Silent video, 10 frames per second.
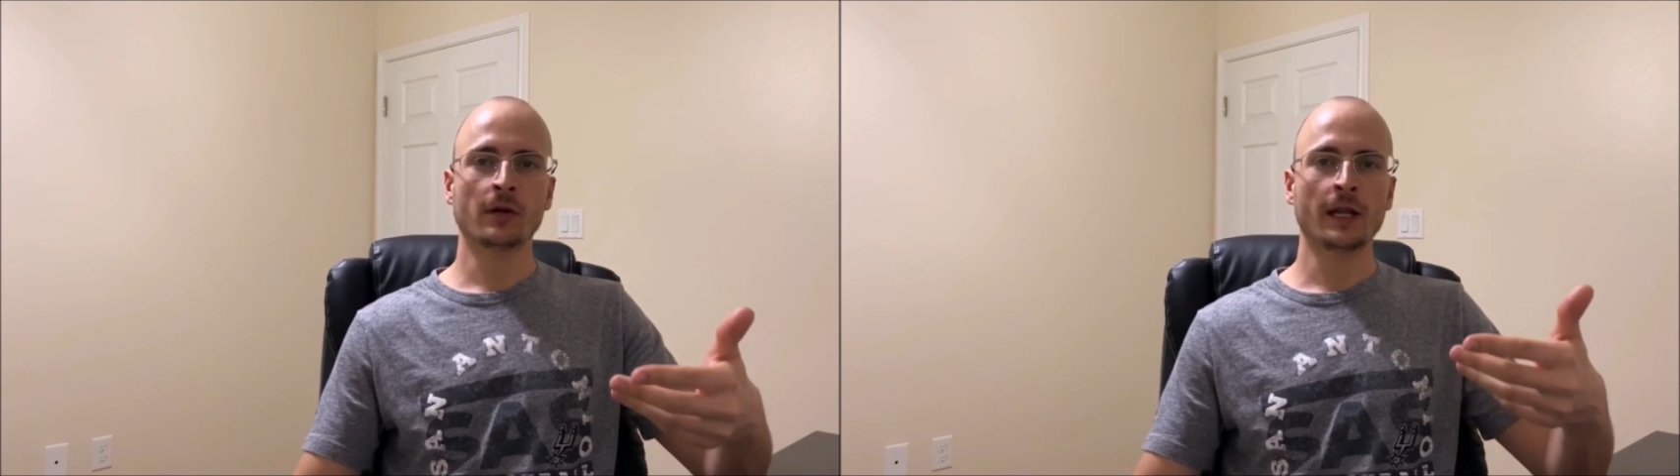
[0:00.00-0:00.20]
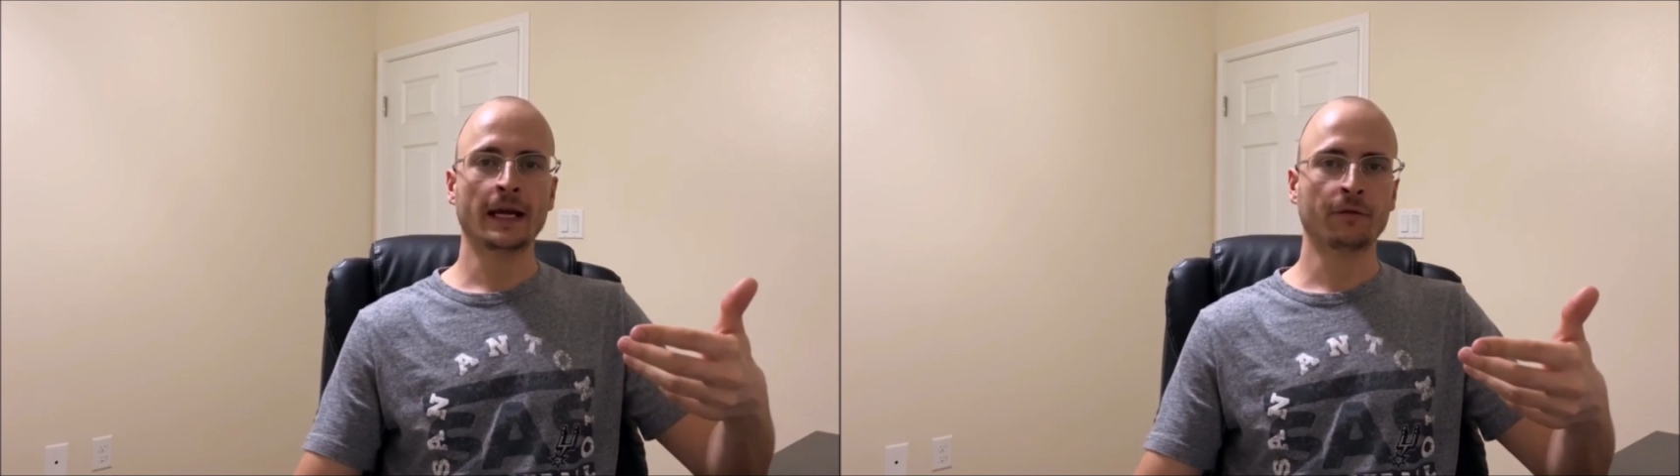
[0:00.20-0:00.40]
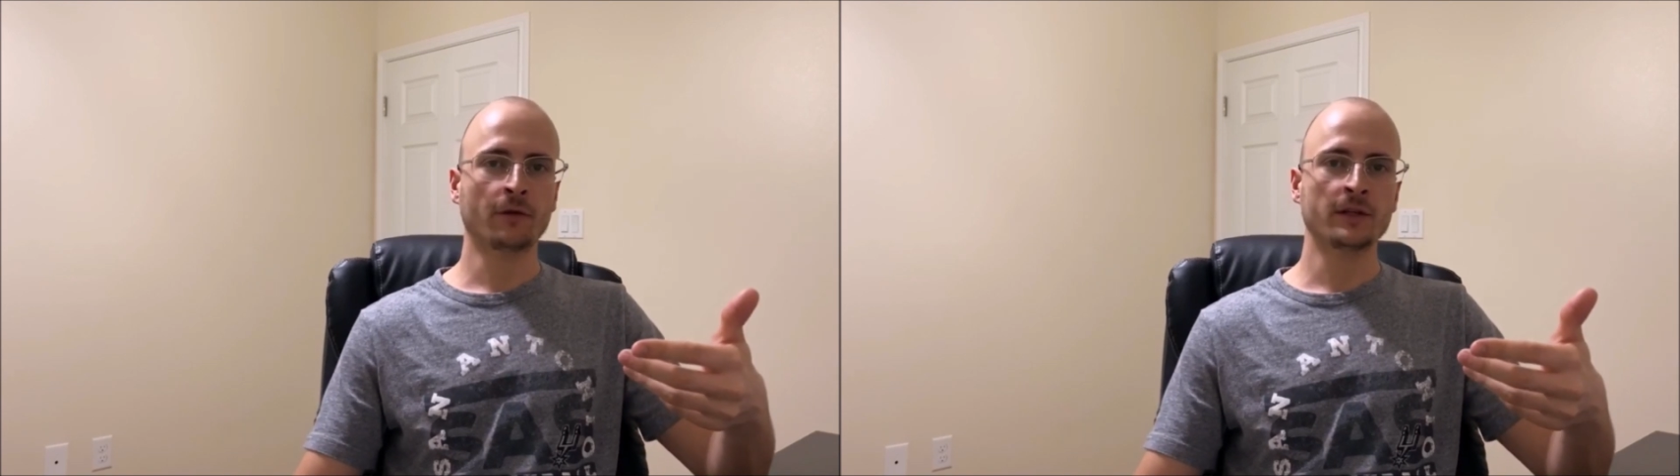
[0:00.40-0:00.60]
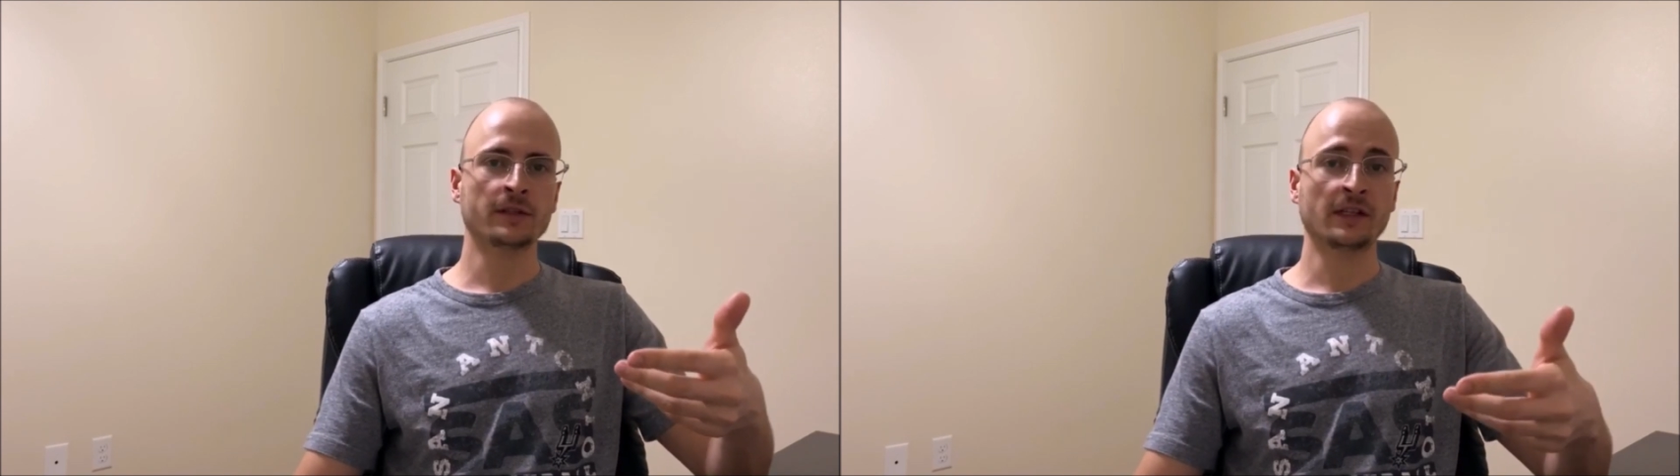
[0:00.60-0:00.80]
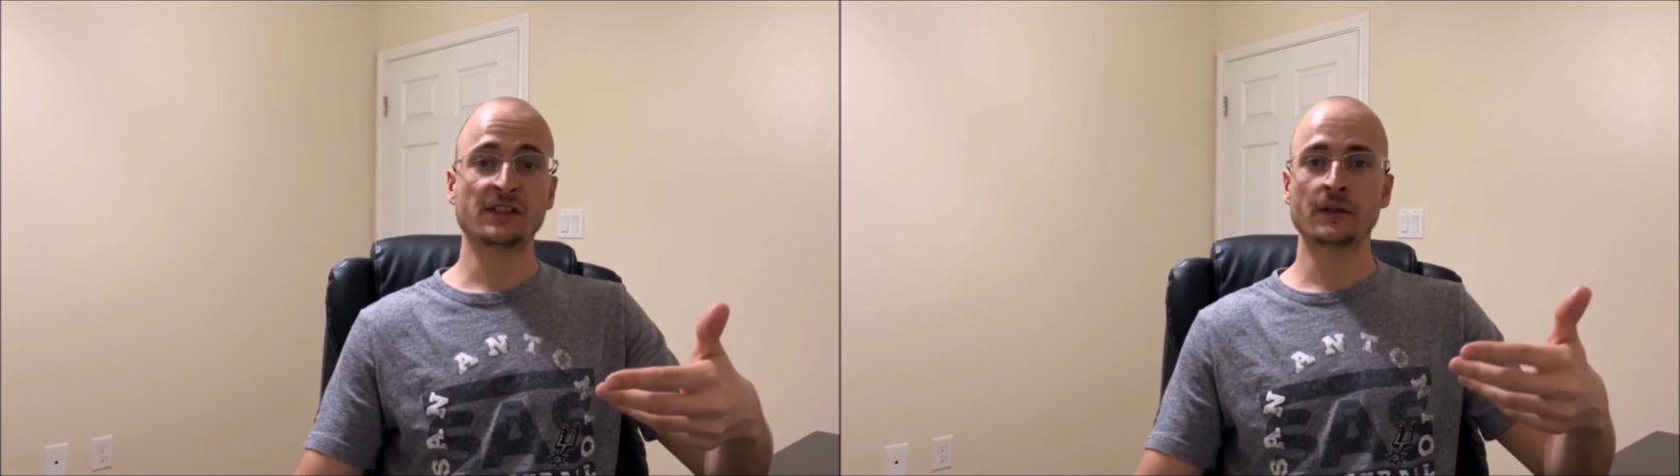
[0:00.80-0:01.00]
like for
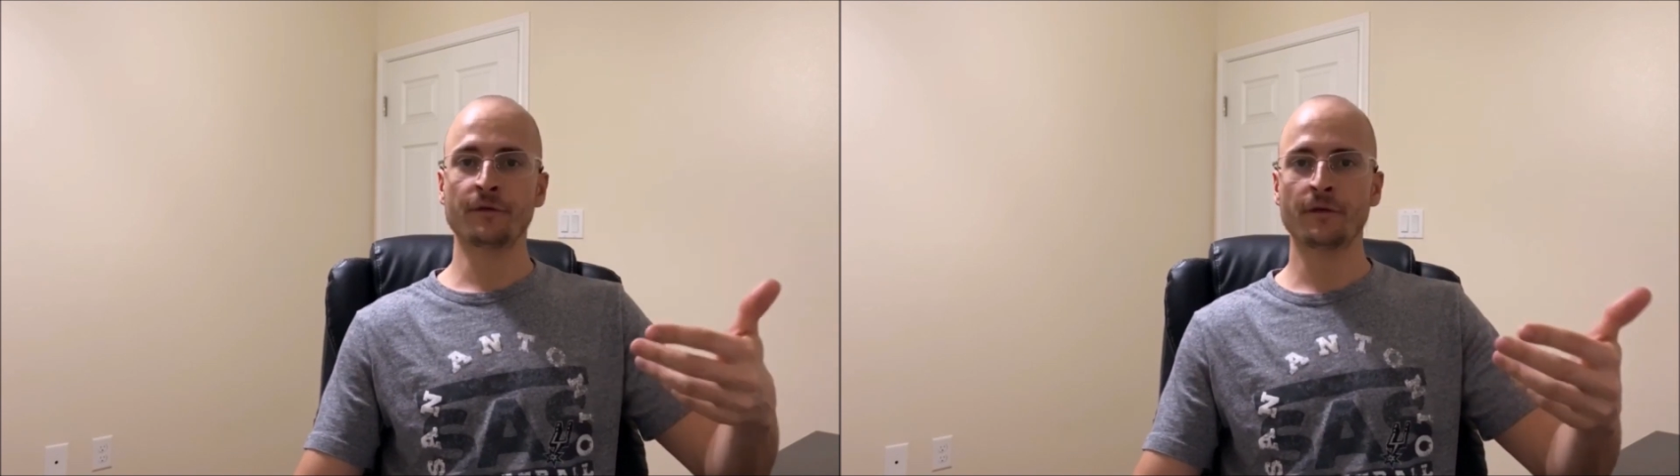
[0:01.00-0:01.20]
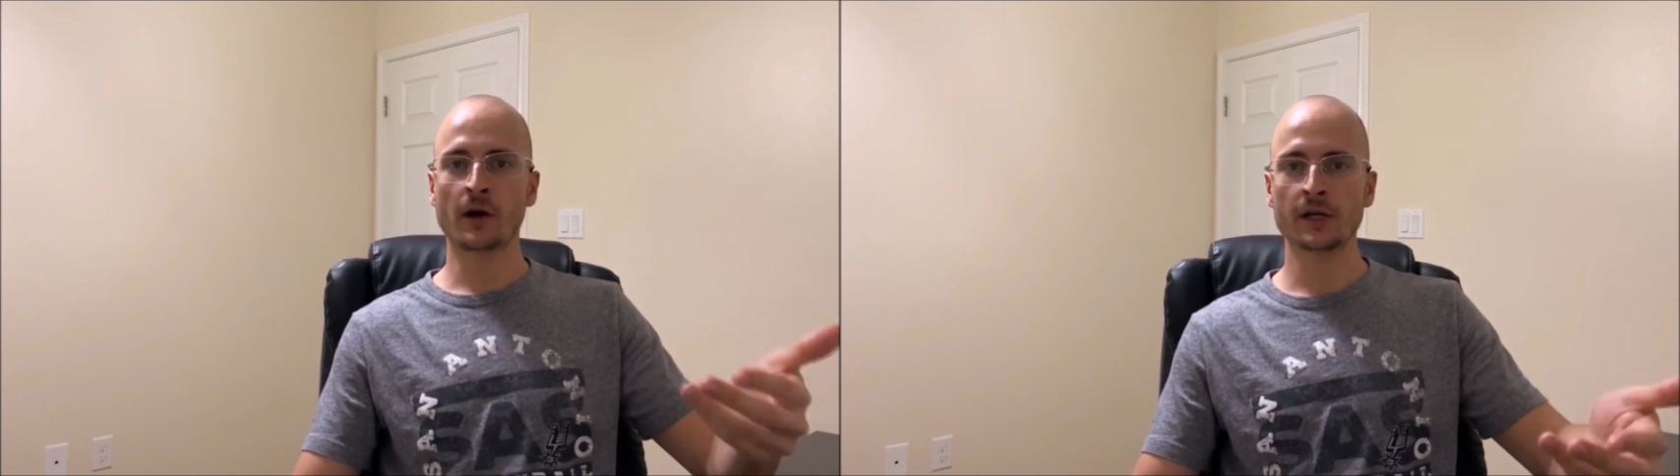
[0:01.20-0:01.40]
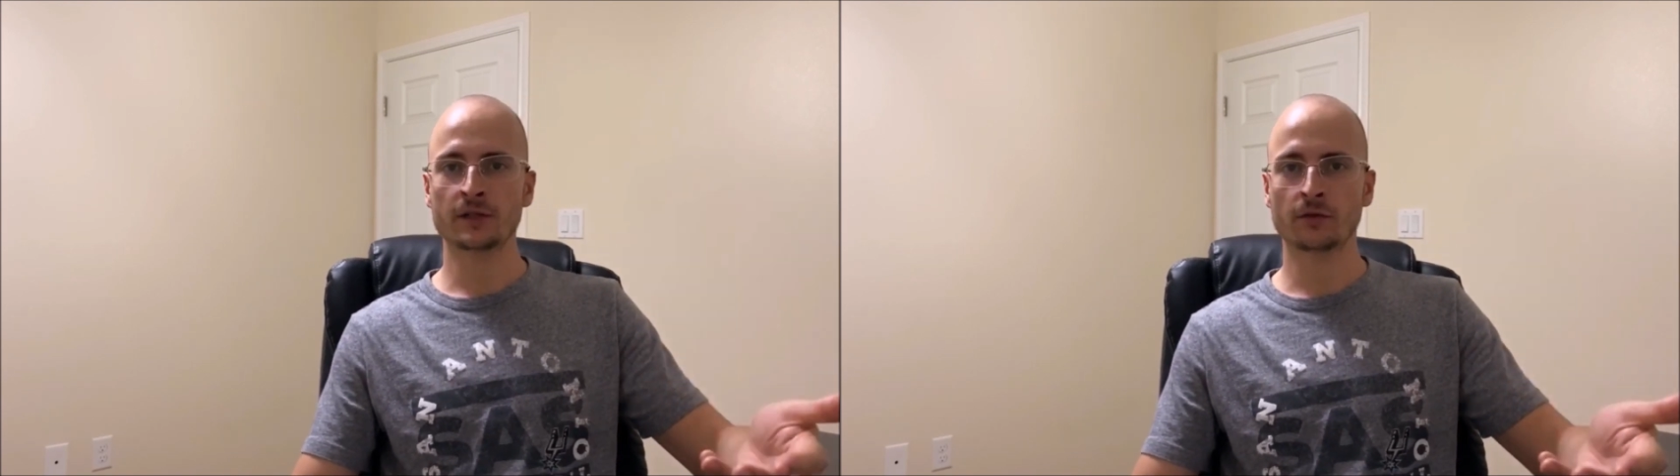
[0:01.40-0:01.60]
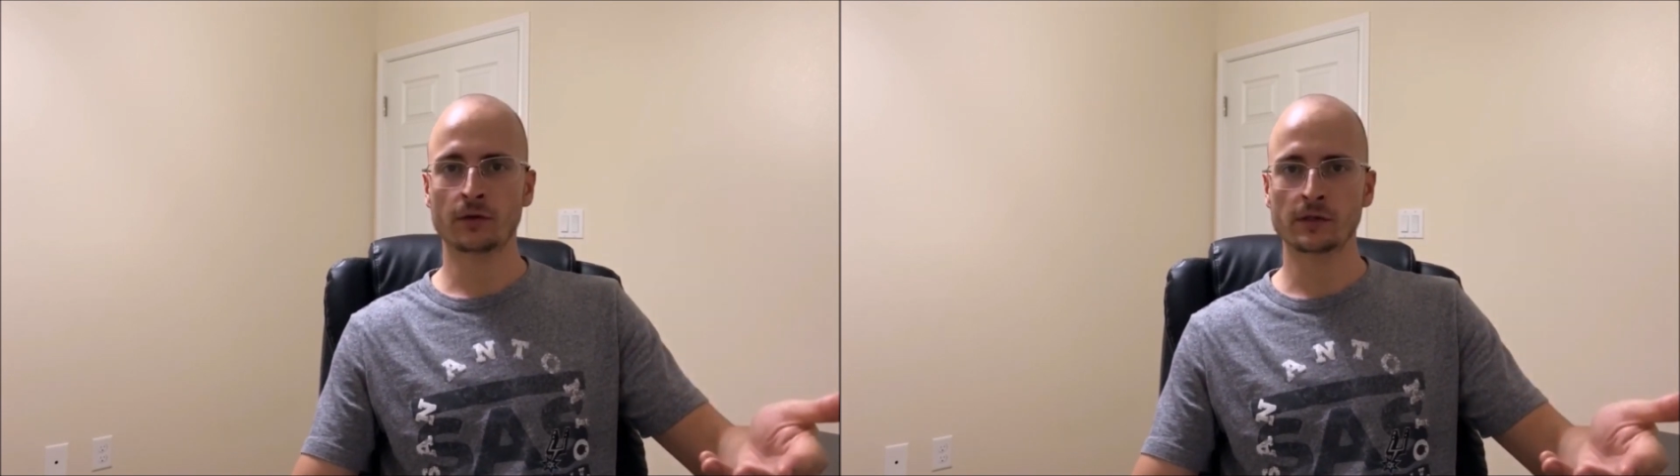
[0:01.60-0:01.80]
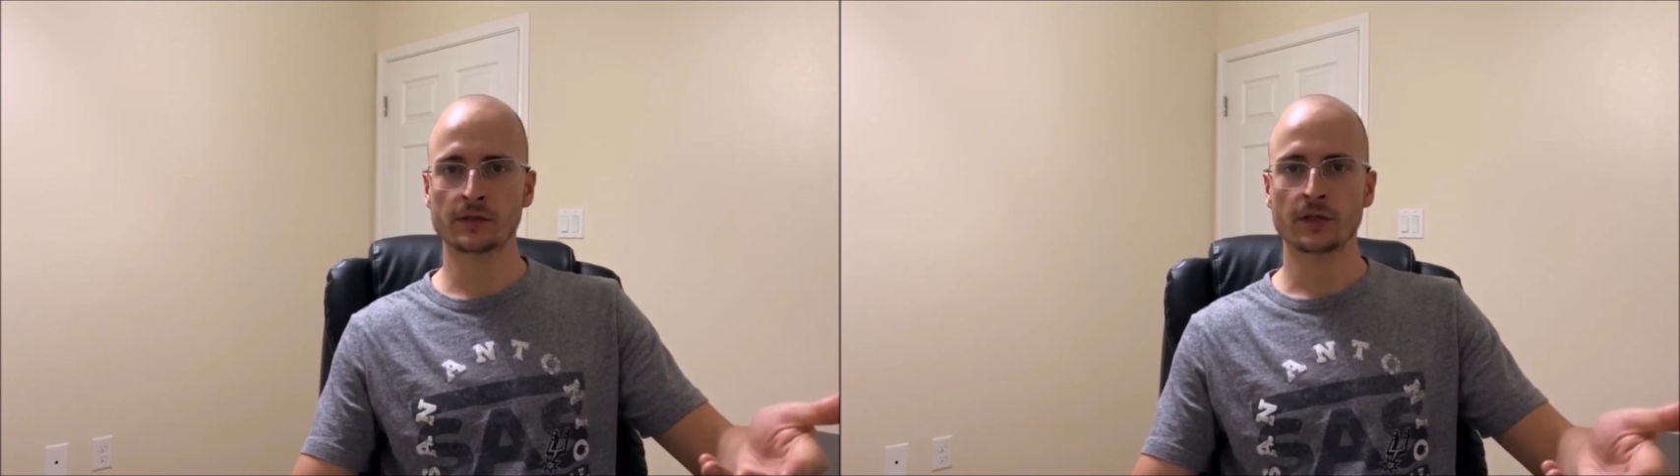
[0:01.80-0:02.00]
instance, safari
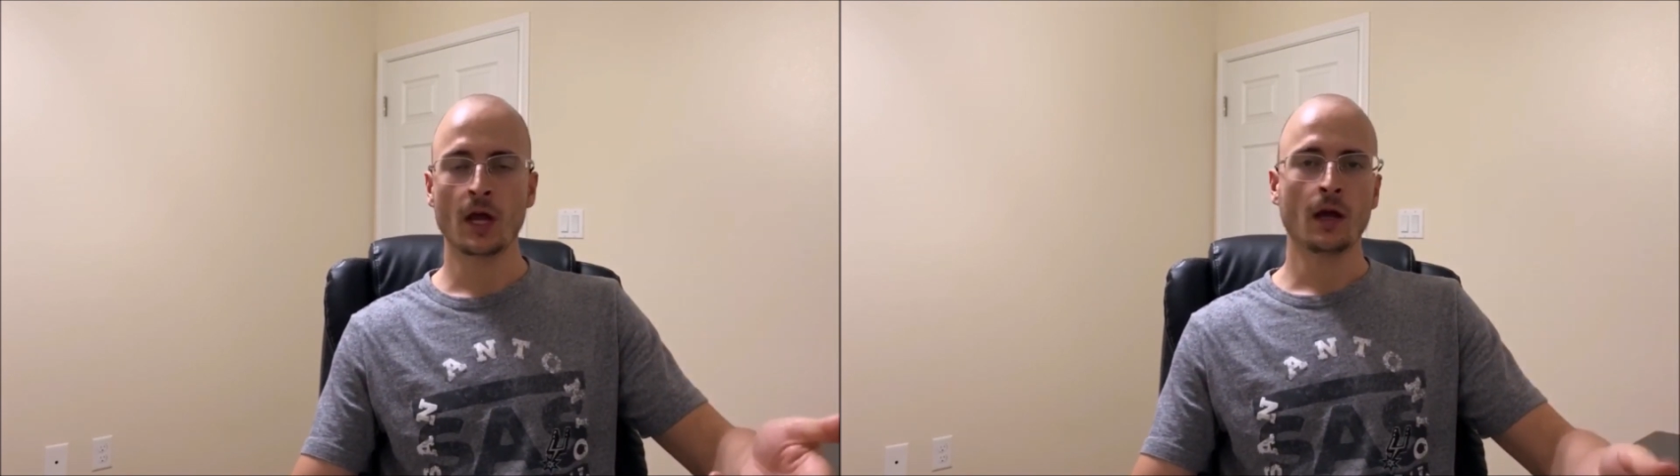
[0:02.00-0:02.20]
tours,